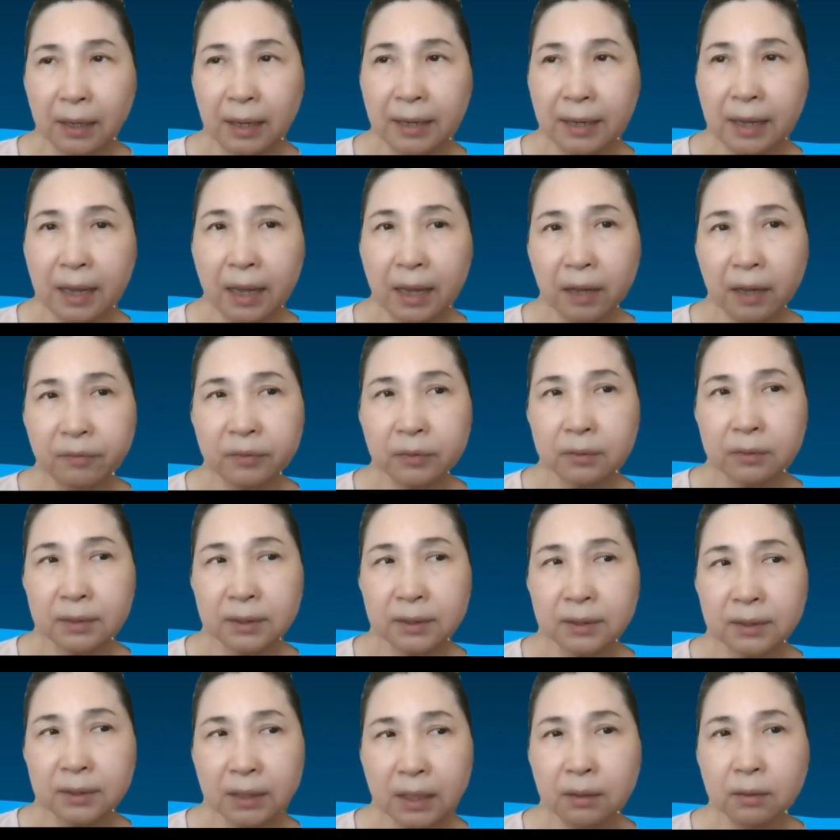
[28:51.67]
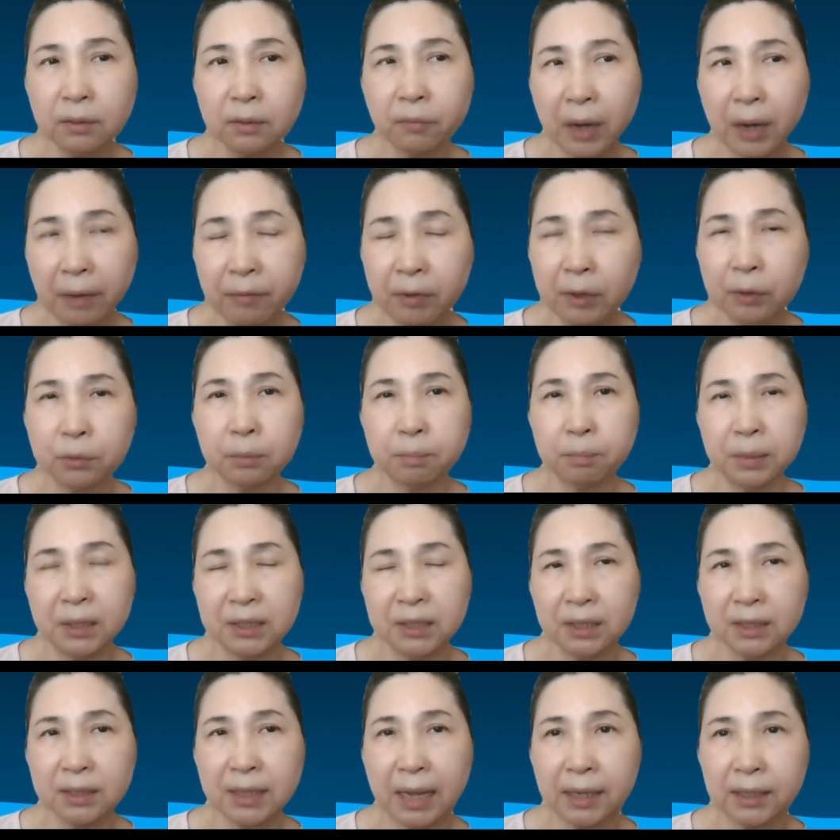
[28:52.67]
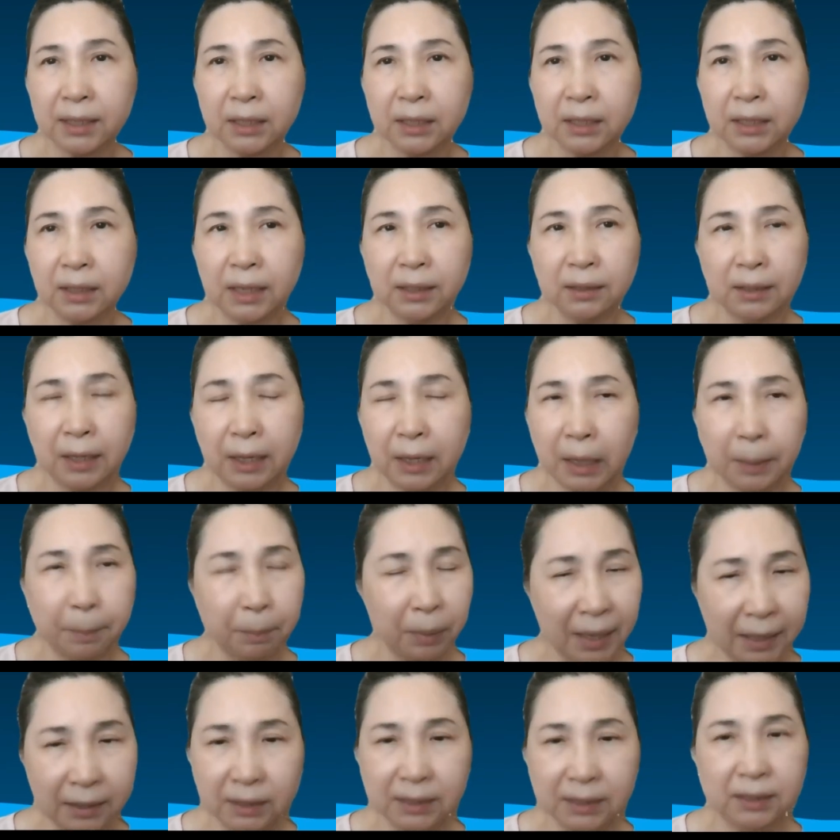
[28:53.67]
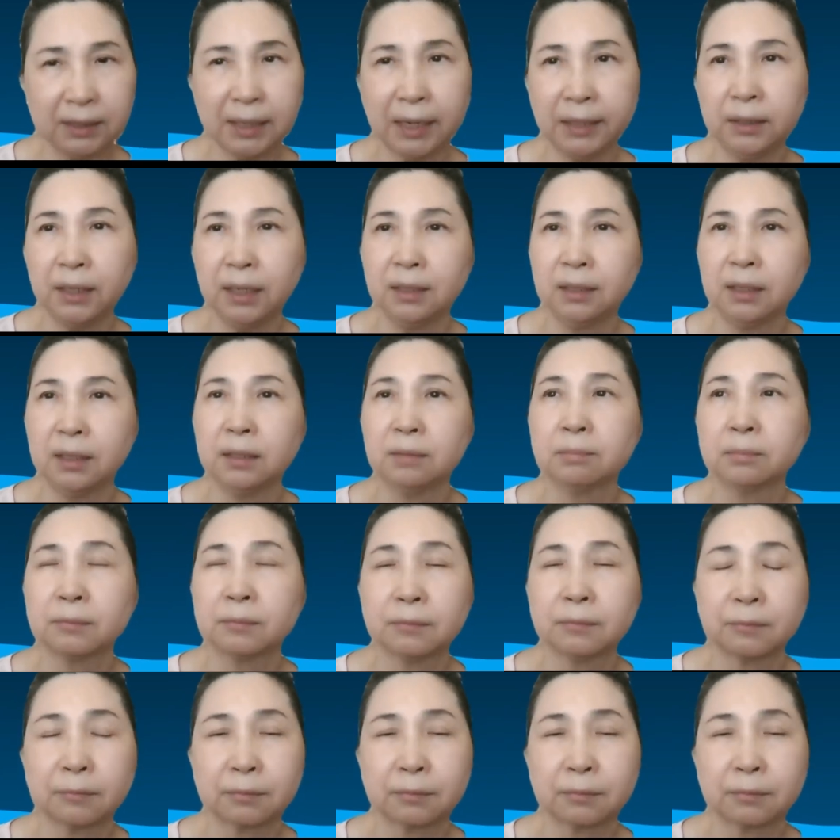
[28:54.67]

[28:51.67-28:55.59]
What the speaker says: I have seen very good business architect, they apply design thinking.